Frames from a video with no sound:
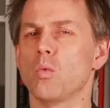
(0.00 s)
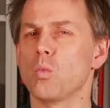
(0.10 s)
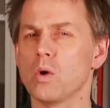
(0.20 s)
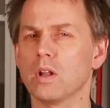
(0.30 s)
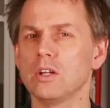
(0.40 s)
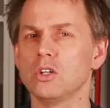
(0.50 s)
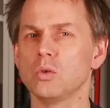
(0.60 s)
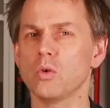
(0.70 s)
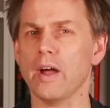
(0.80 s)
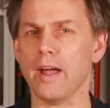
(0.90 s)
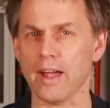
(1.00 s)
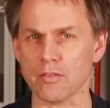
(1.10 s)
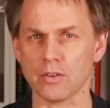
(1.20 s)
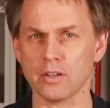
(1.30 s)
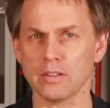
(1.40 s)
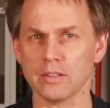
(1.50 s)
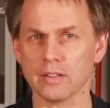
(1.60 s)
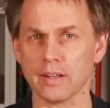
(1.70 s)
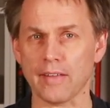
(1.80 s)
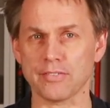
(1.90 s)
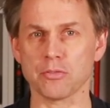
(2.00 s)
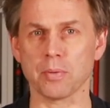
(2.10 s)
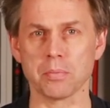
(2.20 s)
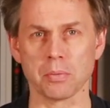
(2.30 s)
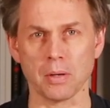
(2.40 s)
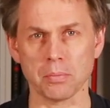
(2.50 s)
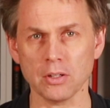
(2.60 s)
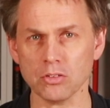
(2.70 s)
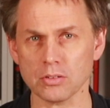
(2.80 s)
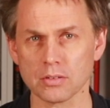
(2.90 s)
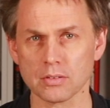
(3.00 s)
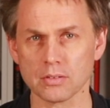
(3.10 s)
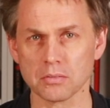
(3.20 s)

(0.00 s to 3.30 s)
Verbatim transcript: Will you ever get this paper published?